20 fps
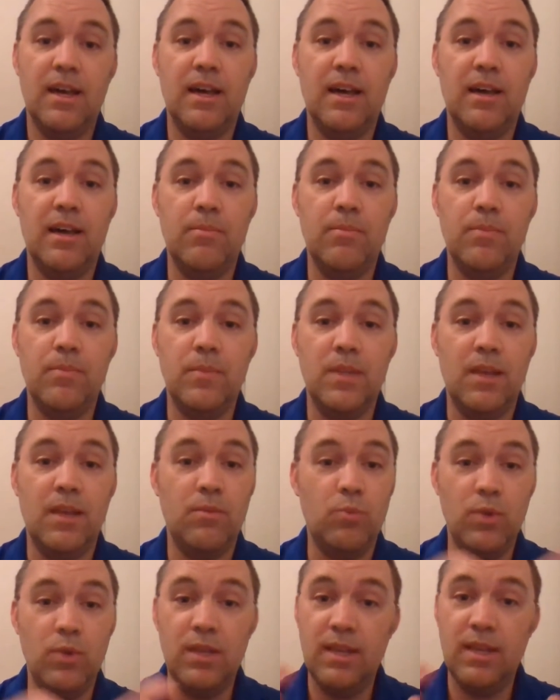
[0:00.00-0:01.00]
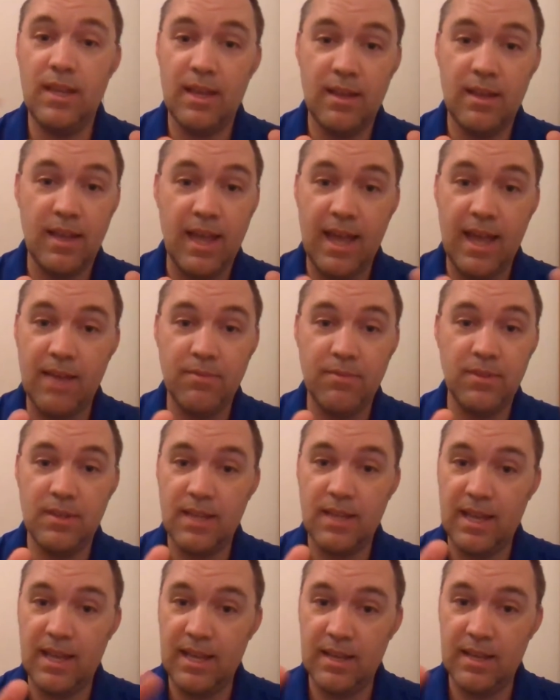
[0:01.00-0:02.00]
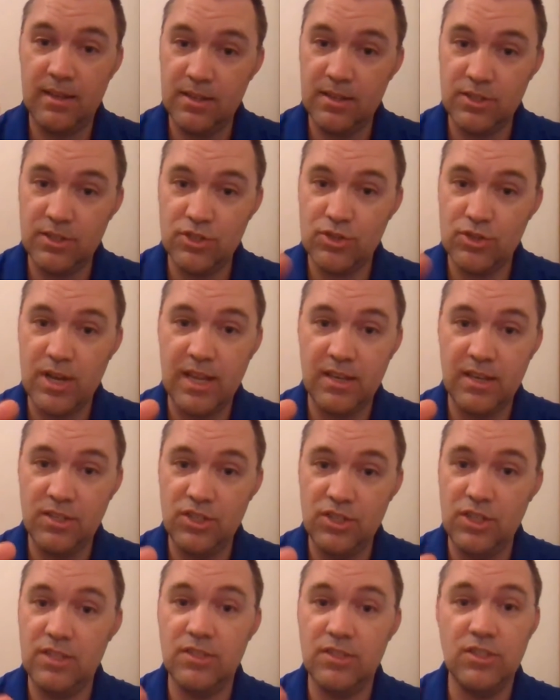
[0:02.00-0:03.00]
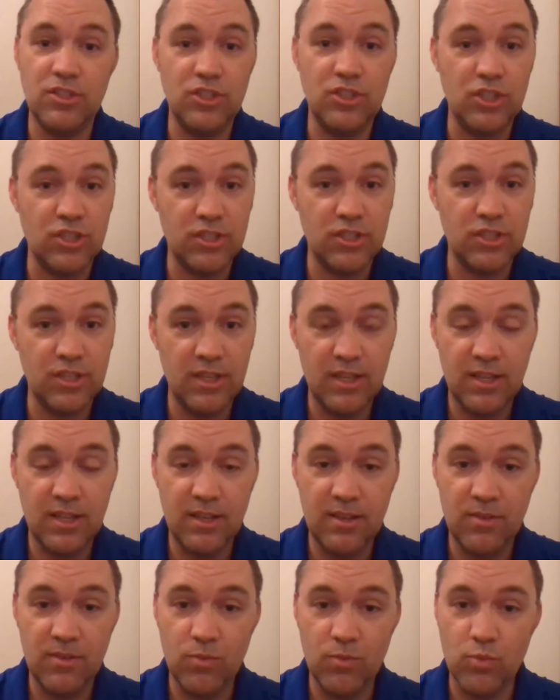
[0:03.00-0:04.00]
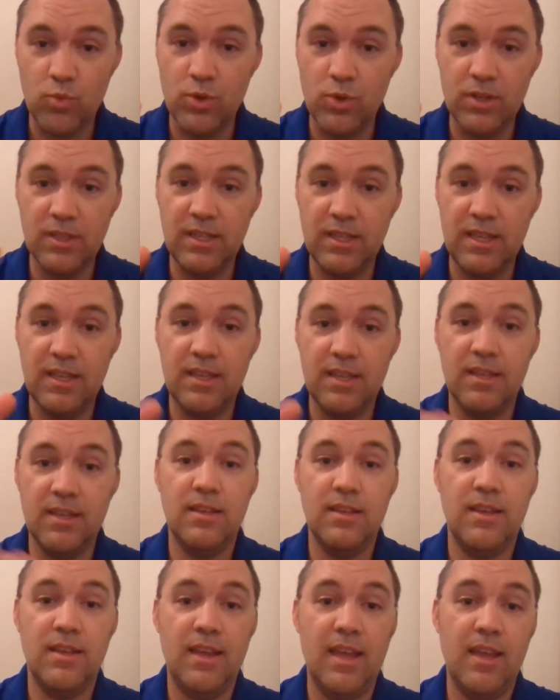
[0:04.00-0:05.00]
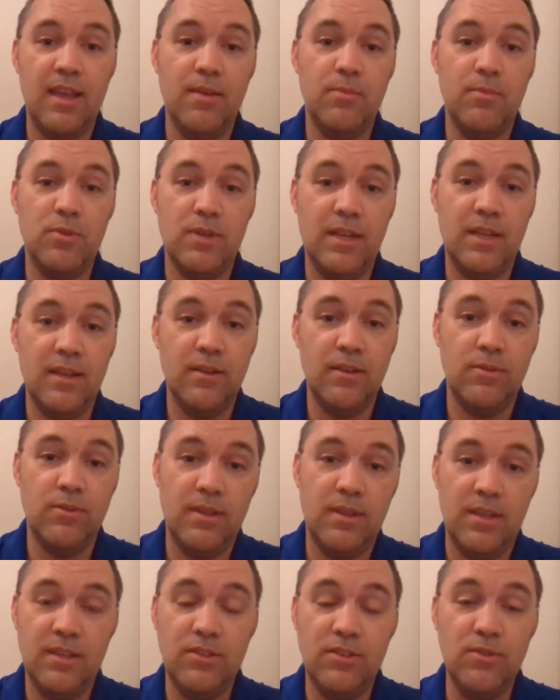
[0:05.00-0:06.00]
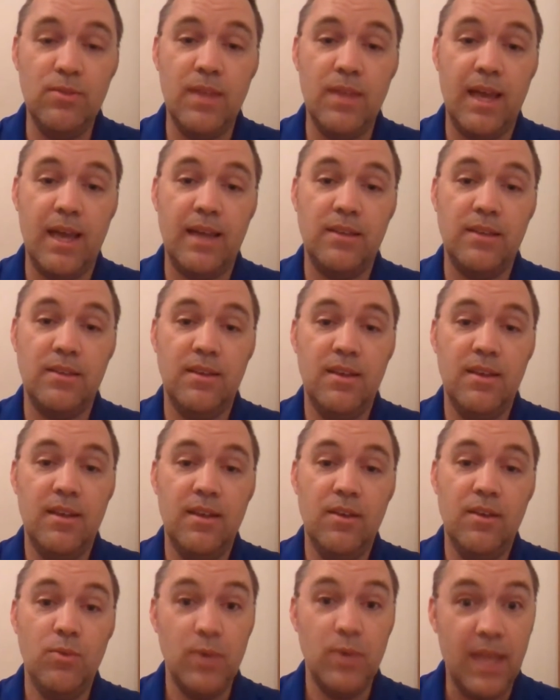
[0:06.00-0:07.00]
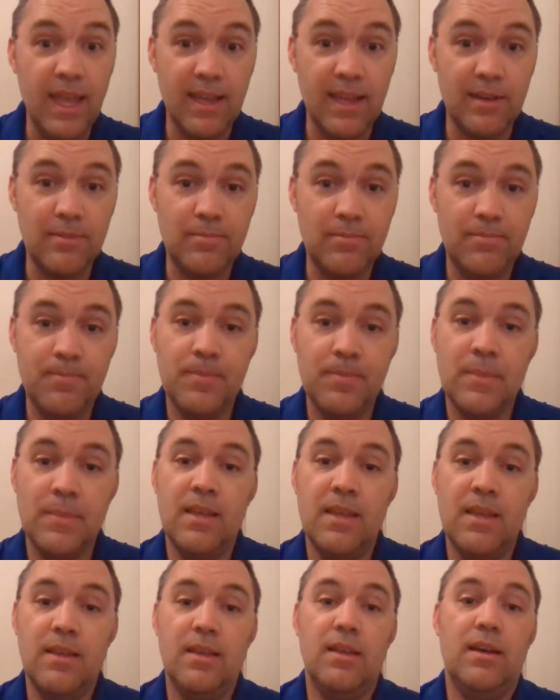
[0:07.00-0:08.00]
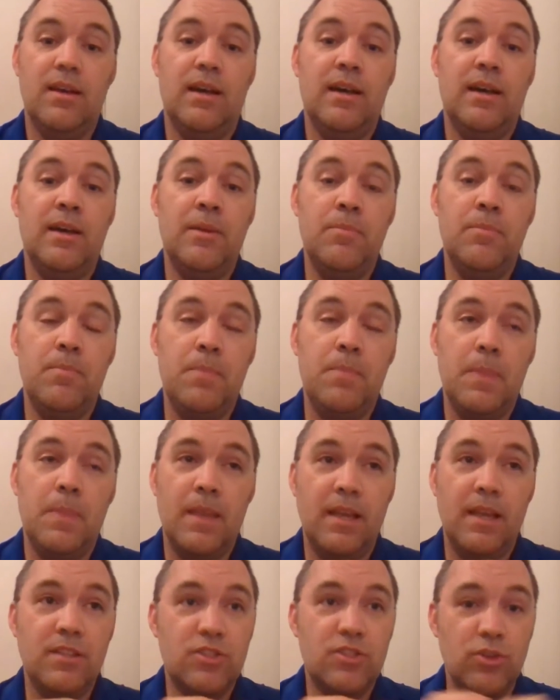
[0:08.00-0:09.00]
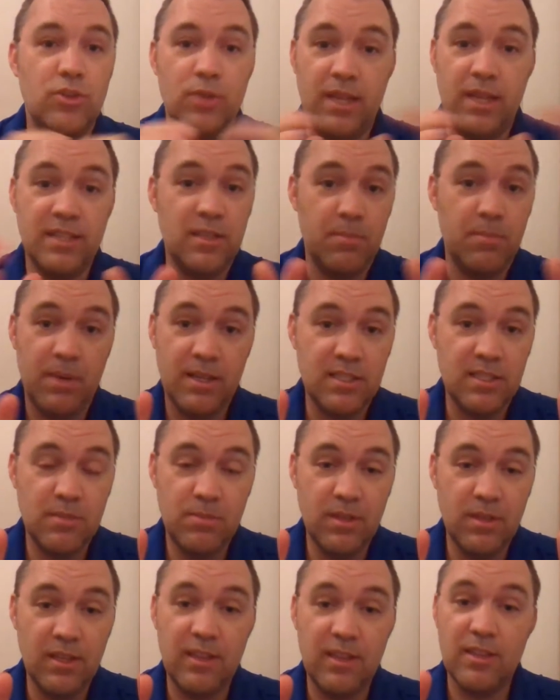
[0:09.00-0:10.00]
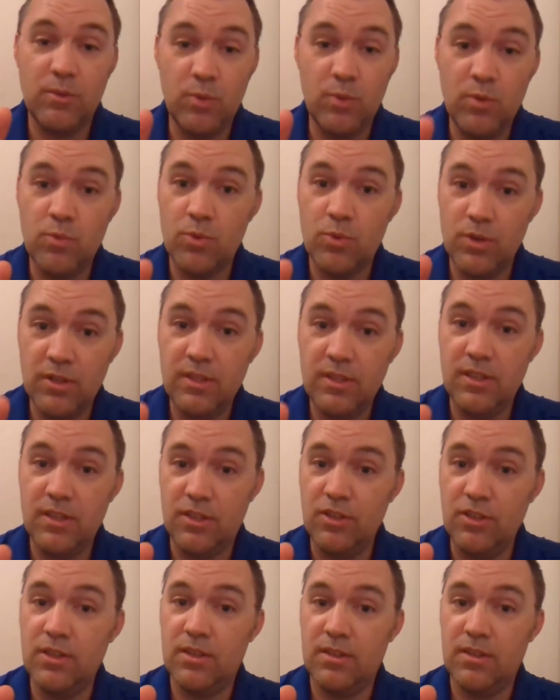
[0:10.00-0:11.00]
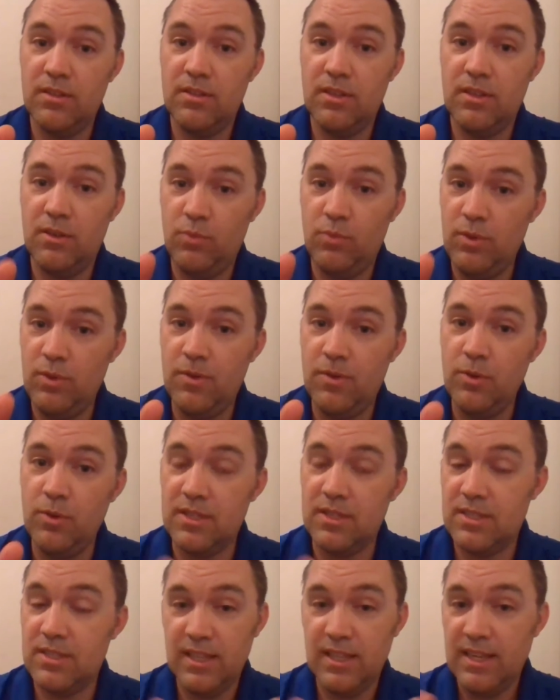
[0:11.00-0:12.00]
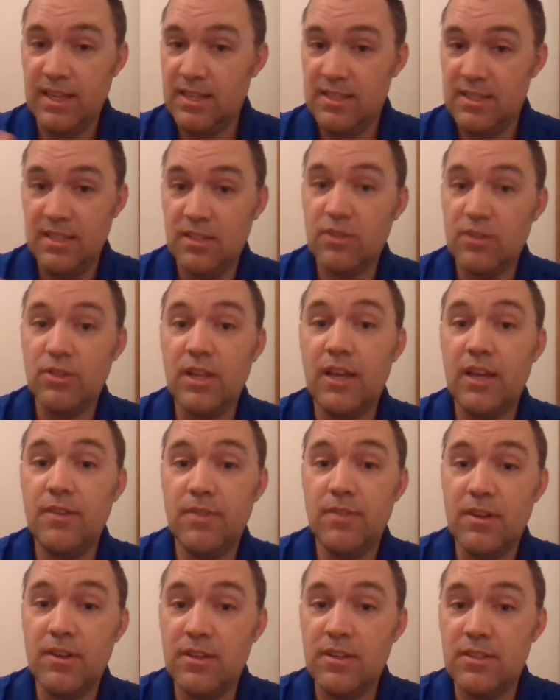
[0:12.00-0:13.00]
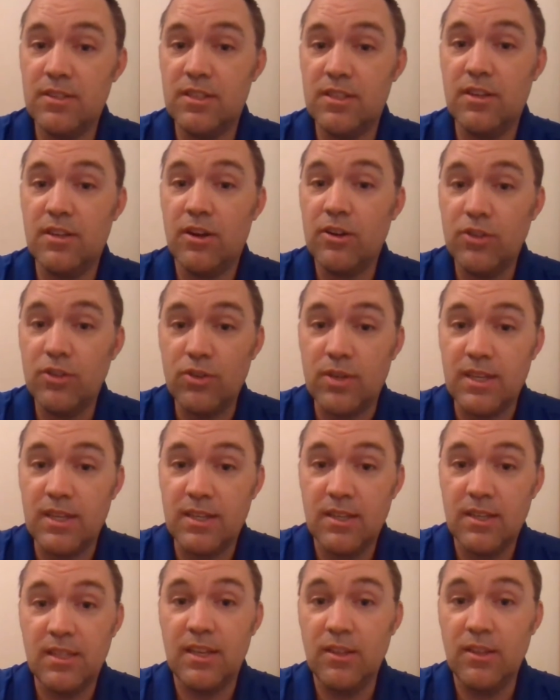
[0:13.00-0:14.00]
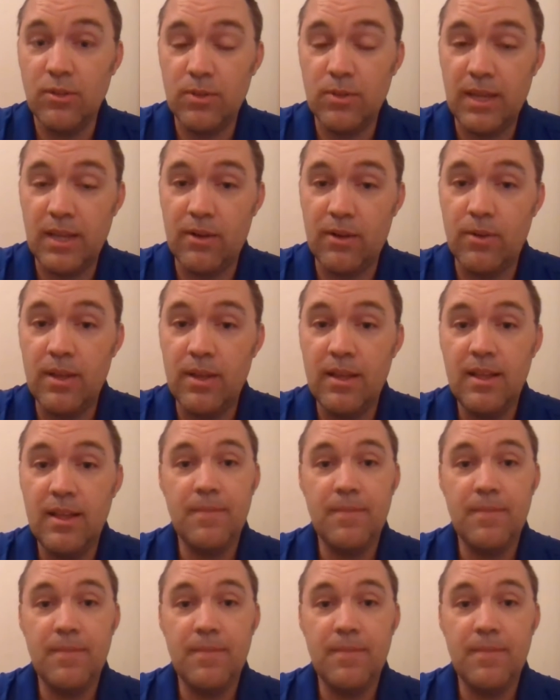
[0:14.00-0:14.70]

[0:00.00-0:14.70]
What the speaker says: And we haven't had a strategy to just really hammer down and do that. We can. And so that's a possibility that we really could if we focus. And like I said, there are a lot of areas that are green and yellow now.